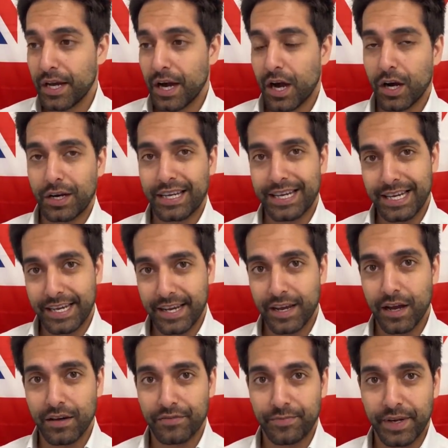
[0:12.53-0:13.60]
are kicking
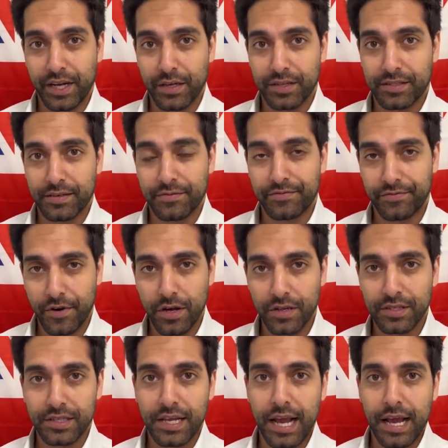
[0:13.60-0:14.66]
off because
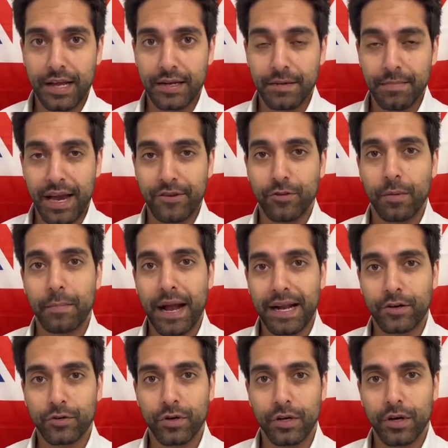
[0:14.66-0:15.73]
France and Emmanuel
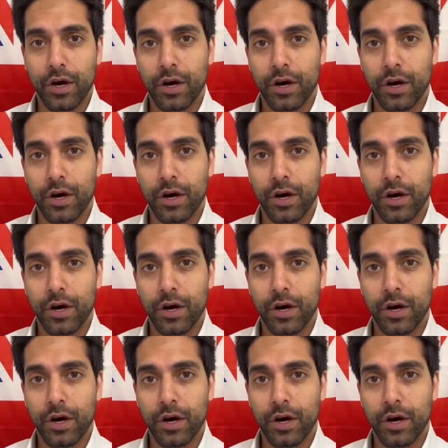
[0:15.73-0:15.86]
Macron